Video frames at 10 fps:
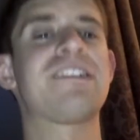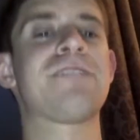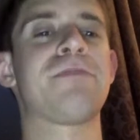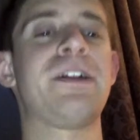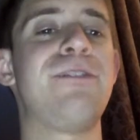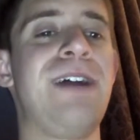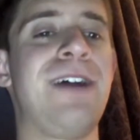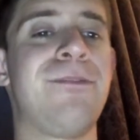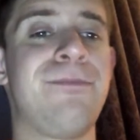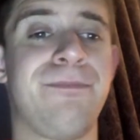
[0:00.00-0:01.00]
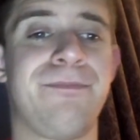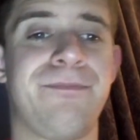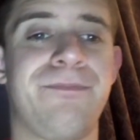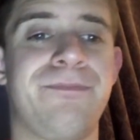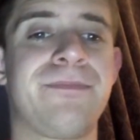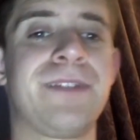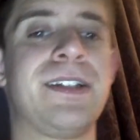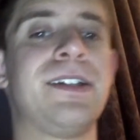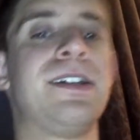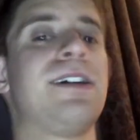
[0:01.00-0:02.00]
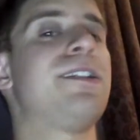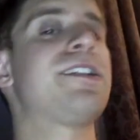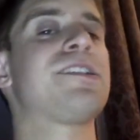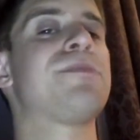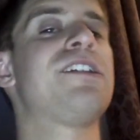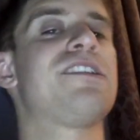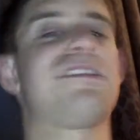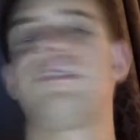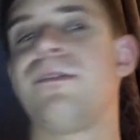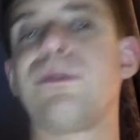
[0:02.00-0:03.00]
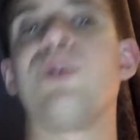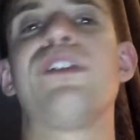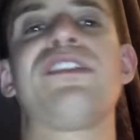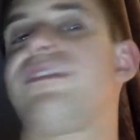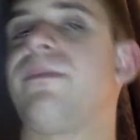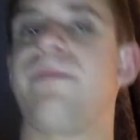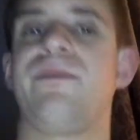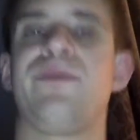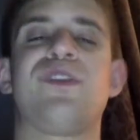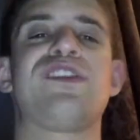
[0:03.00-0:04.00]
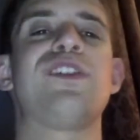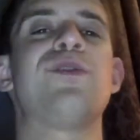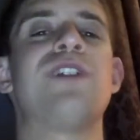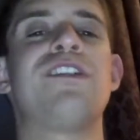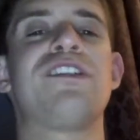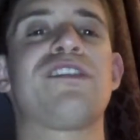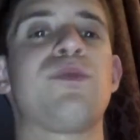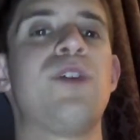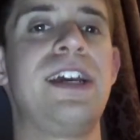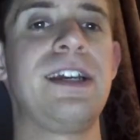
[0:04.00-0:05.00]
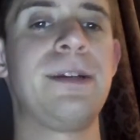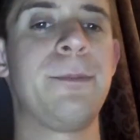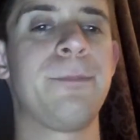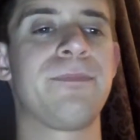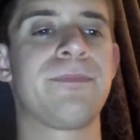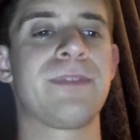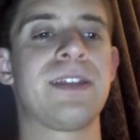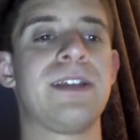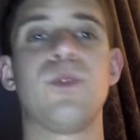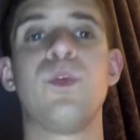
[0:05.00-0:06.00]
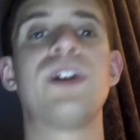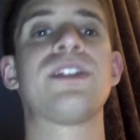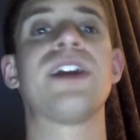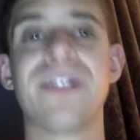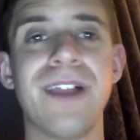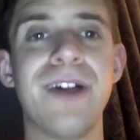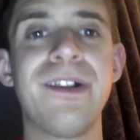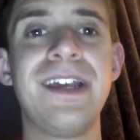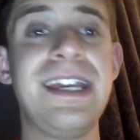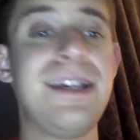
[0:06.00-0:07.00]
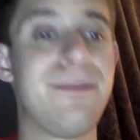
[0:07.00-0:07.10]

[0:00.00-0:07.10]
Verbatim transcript: playground. Alexa Bliss, of course, was shown on a swing with Lily.